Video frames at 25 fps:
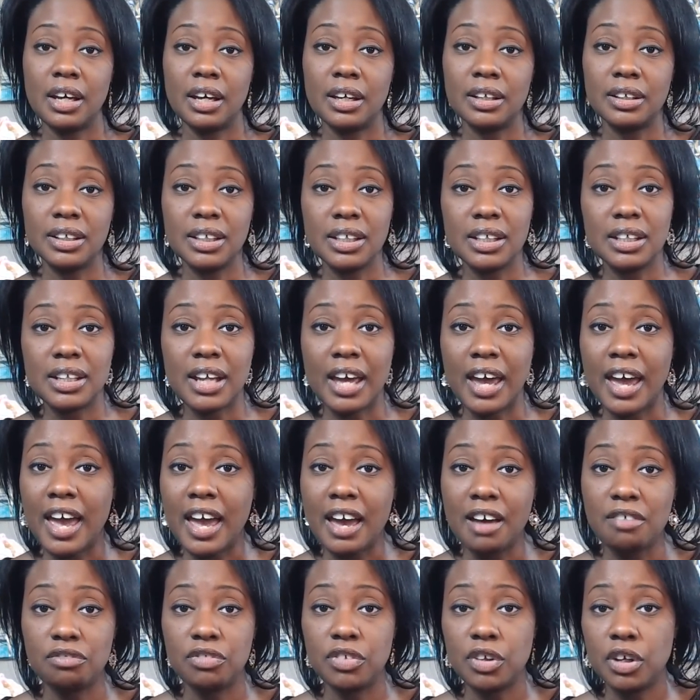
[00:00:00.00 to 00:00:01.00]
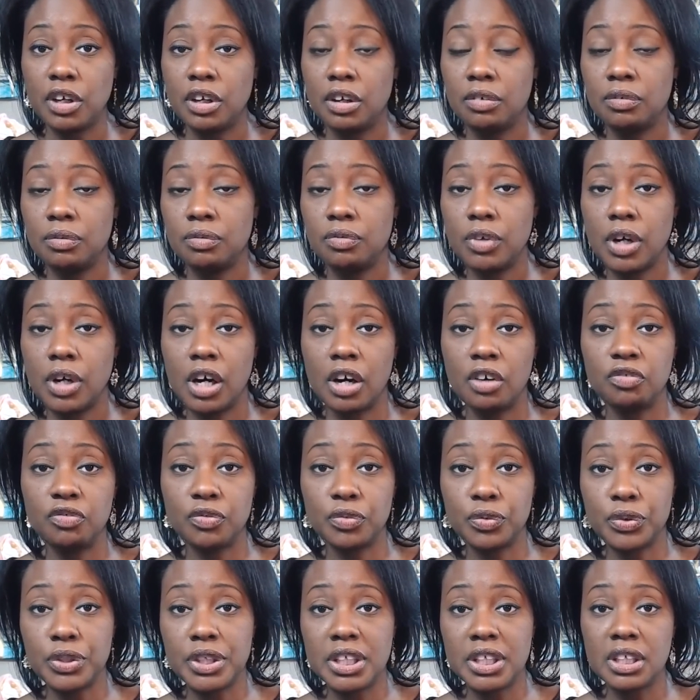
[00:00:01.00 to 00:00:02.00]
again, I have a
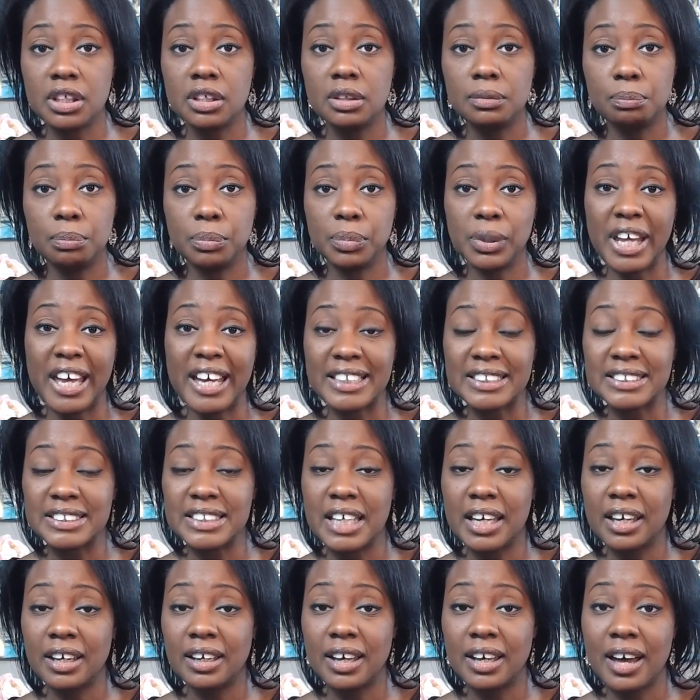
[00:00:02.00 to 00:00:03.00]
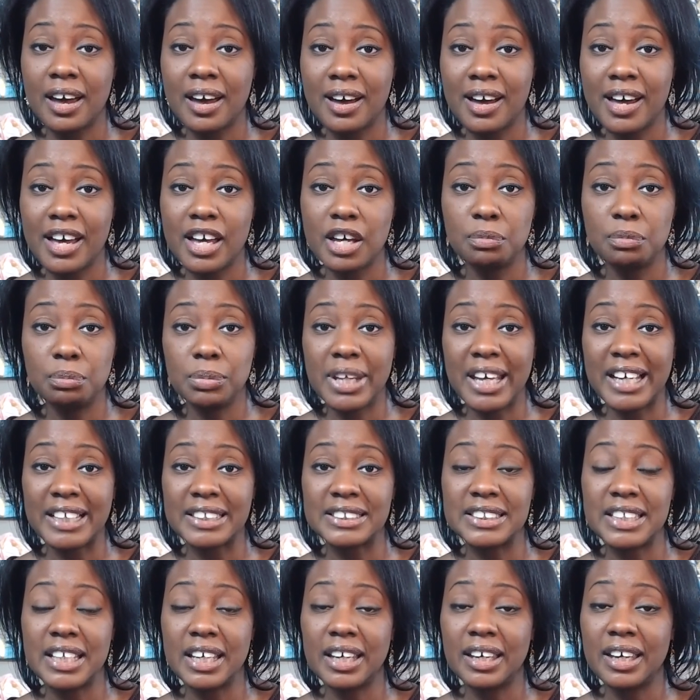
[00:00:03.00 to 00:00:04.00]
free Black Tech Guide,
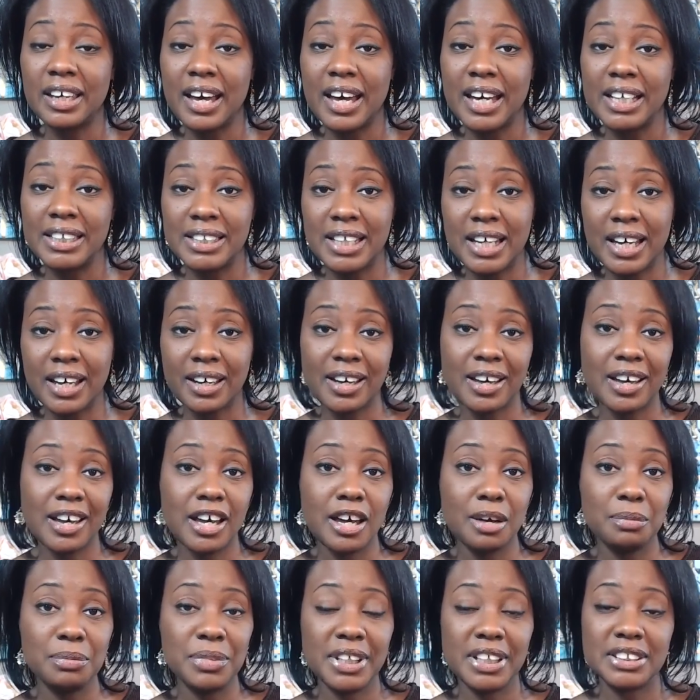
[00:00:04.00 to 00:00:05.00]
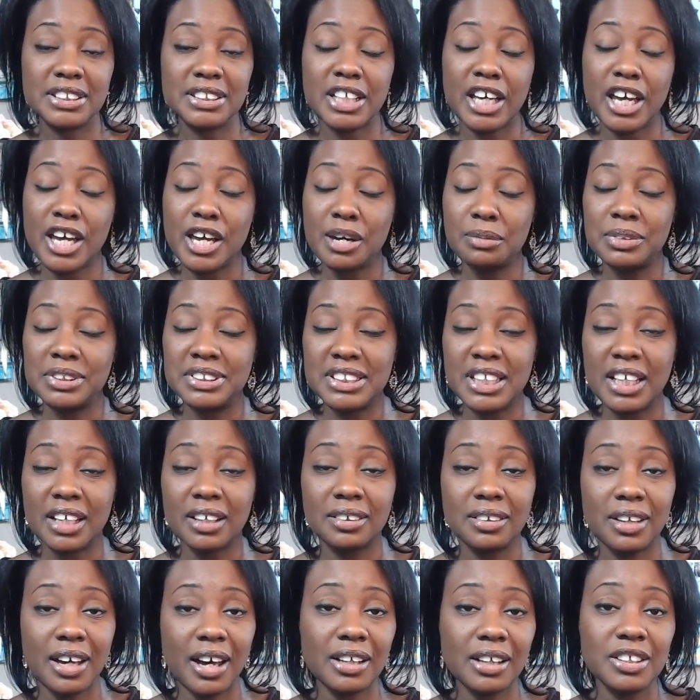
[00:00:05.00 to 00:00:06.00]
blacktechguide.com, because I am a
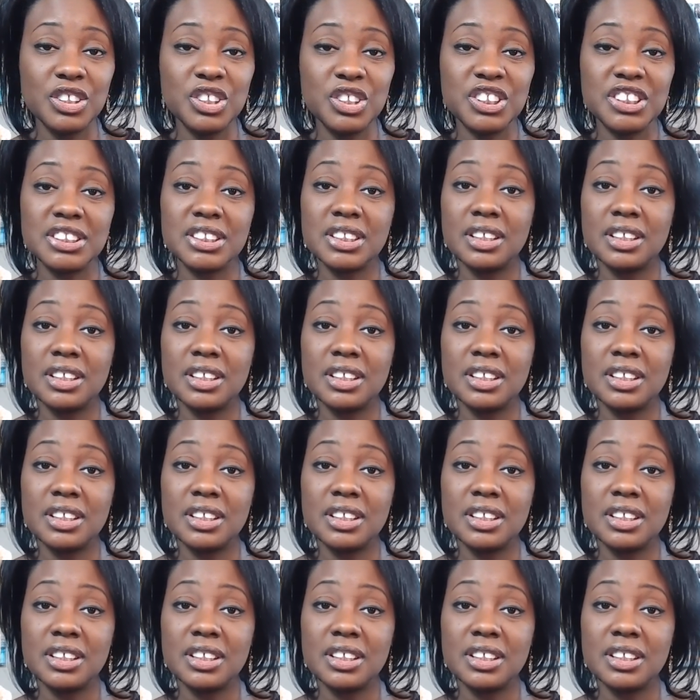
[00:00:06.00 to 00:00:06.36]
technologist,